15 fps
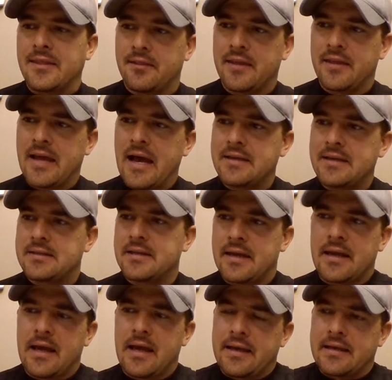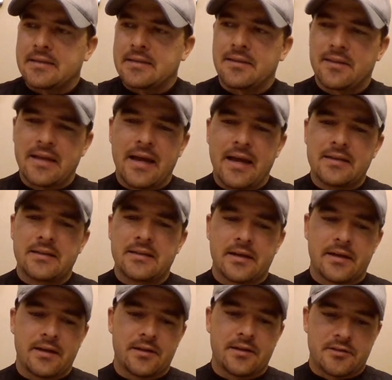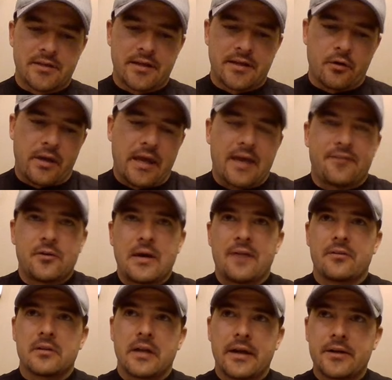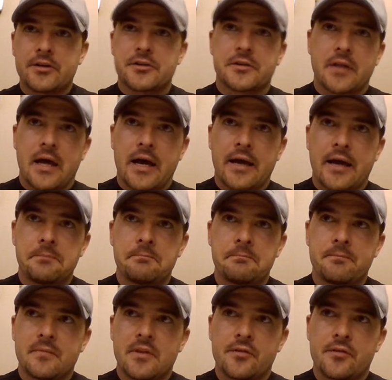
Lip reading: The idea, and I get that, the idea is that, okay, if you have a lighter slide,